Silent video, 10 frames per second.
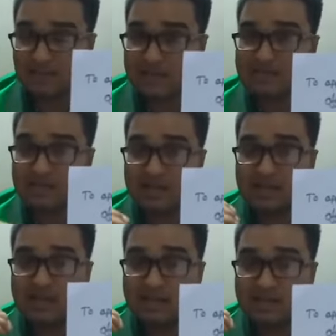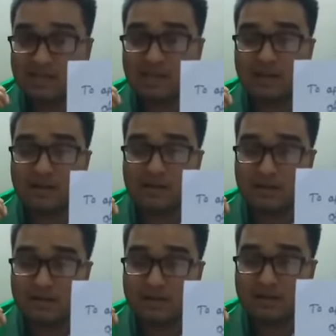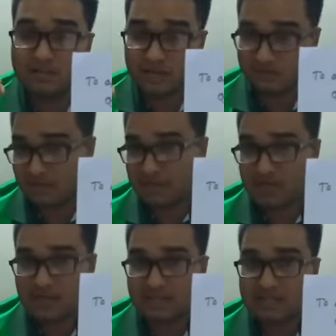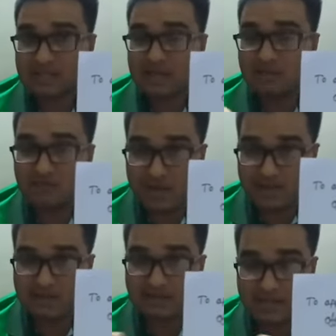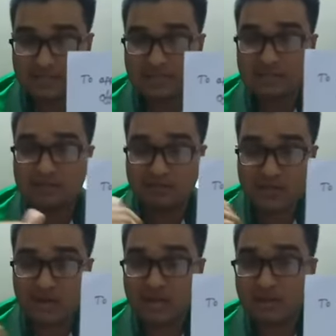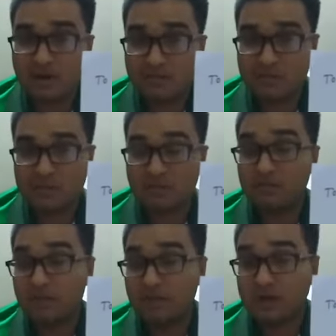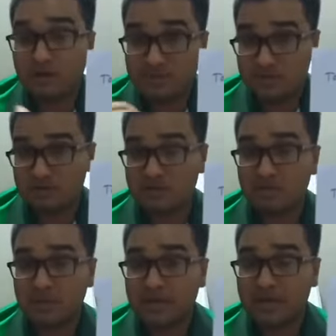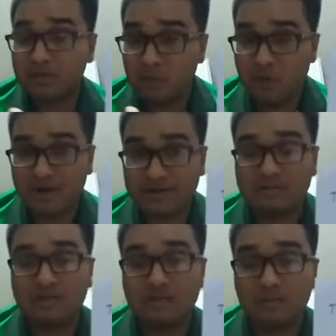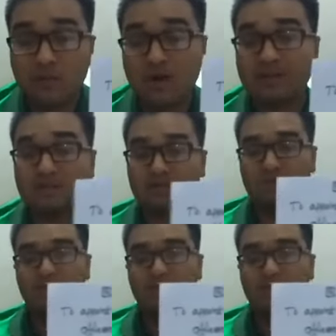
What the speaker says: Basically in general election and by election, returning officers play important role.